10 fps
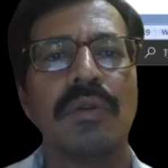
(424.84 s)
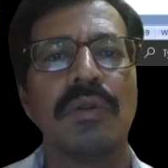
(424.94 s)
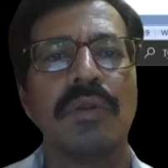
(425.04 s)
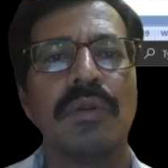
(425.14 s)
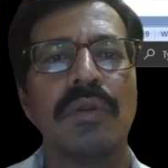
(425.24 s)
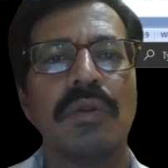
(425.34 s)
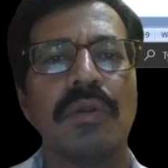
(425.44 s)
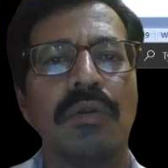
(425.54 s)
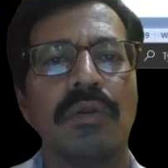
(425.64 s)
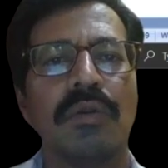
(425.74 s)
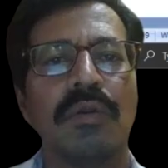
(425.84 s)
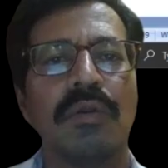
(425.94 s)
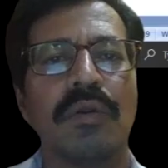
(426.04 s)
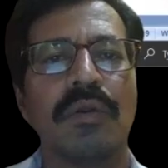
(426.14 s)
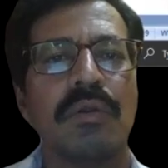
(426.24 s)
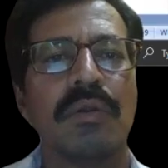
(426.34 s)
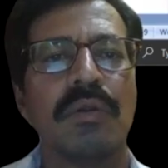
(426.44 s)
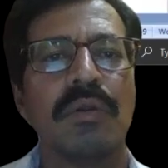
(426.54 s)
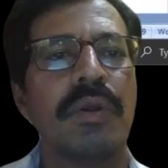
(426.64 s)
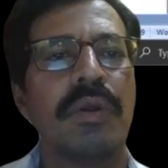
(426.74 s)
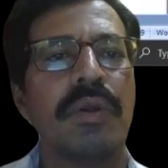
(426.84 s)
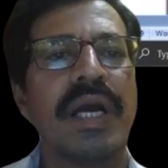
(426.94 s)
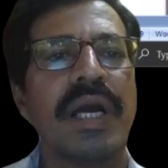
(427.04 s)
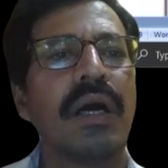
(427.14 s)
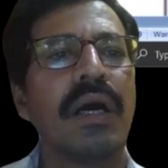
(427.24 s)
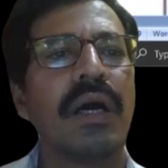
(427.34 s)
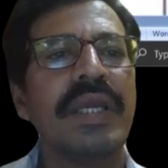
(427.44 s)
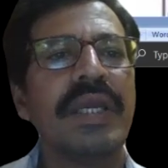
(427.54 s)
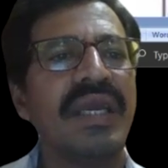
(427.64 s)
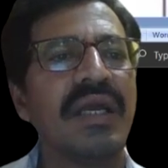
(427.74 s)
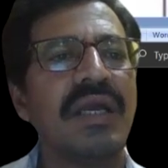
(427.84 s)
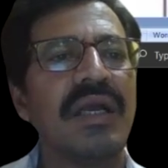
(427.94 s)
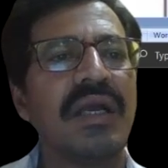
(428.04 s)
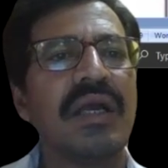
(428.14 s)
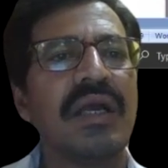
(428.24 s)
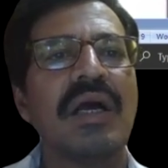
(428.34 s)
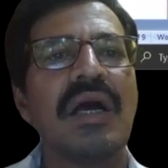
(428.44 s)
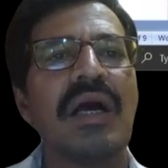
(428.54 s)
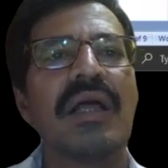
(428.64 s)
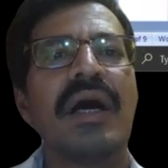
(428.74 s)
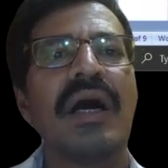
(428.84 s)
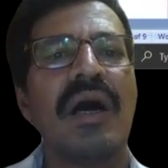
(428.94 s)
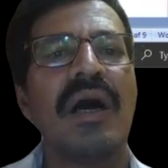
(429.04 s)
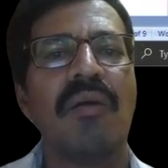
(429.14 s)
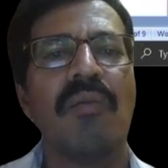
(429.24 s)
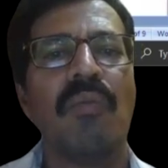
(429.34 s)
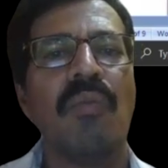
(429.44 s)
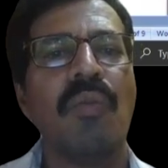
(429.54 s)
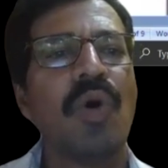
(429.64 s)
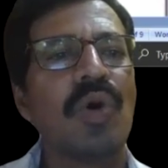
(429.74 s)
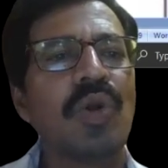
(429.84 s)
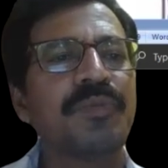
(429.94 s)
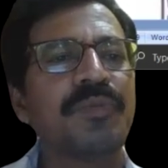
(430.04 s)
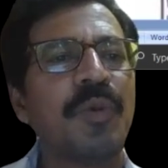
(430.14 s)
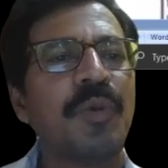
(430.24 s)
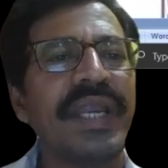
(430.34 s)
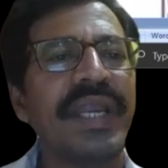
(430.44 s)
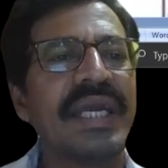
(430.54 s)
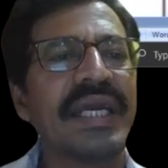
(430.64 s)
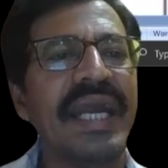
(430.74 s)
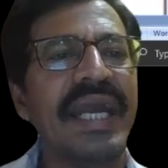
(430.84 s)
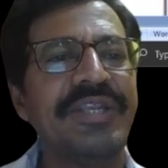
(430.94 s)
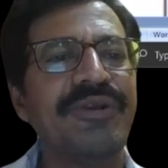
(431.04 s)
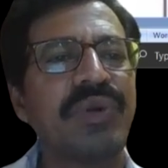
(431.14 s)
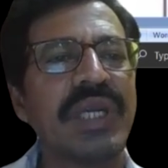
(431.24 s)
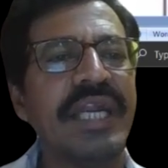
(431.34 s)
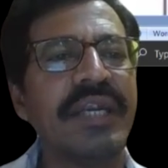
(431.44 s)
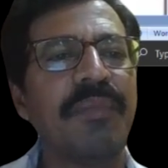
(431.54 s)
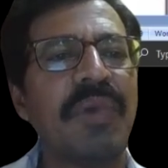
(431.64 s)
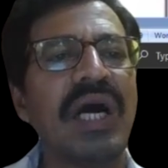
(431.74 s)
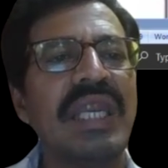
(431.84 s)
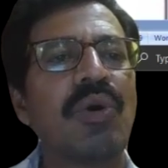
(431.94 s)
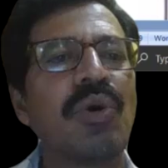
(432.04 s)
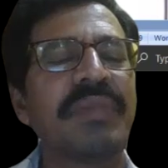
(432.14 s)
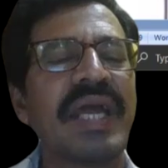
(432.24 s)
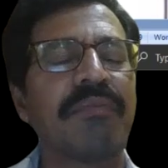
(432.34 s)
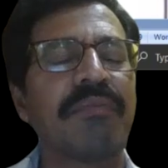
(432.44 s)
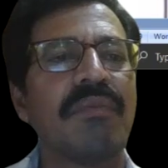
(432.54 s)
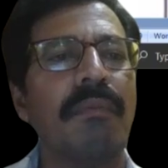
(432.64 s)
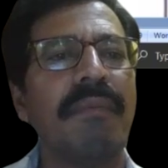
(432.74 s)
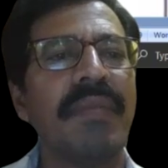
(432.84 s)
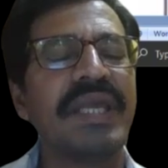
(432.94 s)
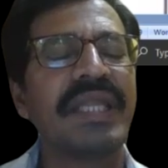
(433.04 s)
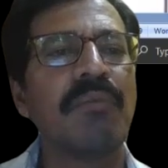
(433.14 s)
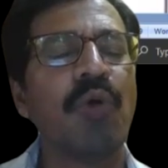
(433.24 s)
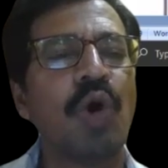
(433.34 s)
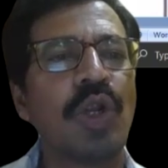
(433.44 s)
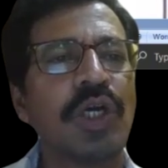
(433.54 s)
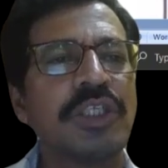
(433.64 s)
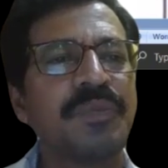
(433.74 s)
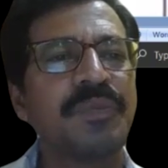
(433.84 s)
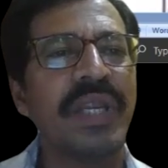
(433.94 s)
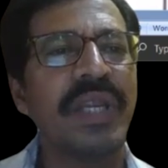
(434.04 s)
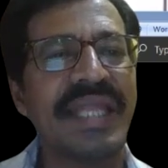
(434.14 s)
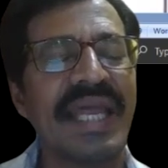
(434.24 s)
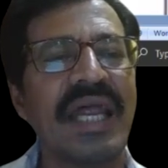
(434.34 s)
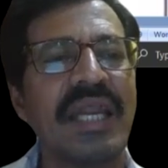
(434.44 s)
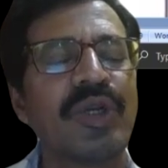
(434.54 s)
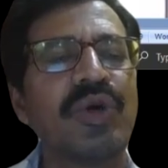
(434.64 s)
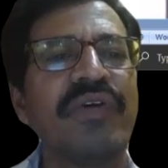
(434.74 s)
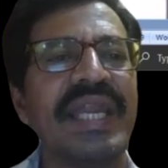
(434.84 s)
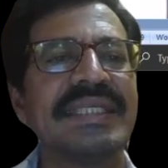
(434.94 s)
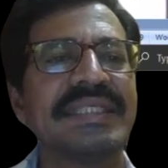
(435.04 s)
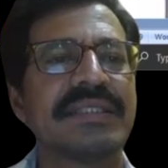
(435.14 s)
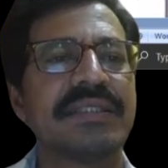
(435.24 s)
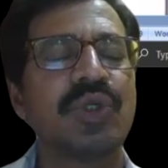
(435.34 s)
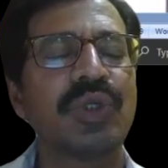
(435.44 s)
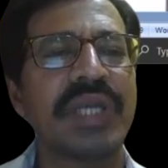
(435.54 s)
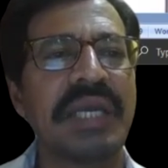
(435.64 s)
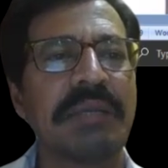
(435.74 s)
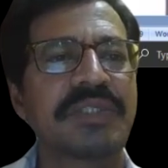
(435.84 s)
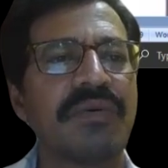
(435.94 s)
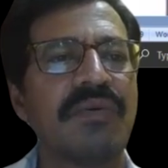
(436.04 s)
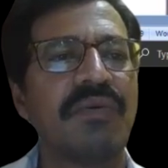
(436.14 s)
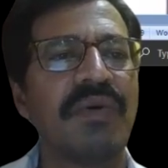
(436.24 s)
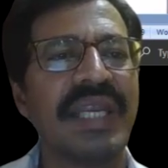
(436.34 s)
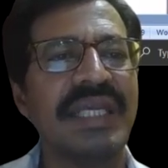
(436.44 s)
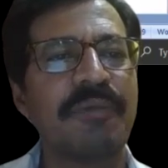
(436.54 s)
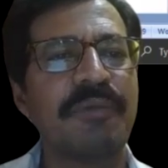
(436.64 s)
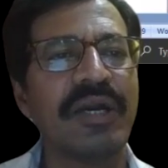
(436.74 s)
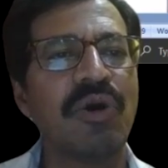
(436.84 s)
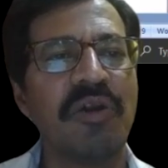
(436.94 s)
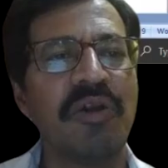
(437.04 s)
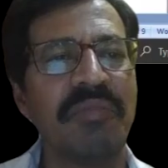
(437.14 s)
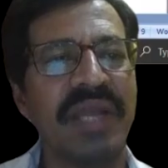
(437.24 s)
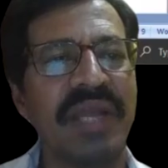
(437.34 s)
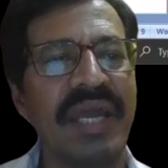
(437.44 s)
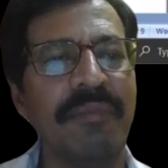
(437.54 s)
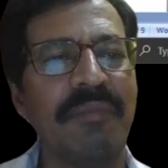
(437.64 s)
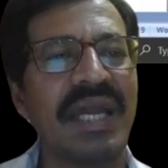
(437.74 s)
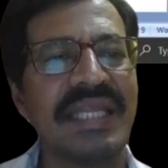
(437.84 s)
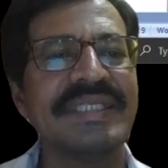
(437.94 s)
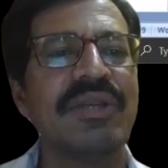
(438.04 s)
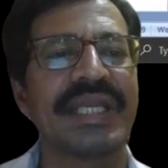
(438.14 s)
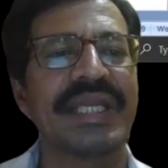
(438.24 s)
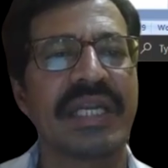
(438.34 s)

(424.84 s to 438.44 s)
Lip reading: Yeah, here you see the monosporic 8 nucleate polygonum type. In the monosporic, there are 2 varieties, 2 types. One is polygonum type, another is Enothera type.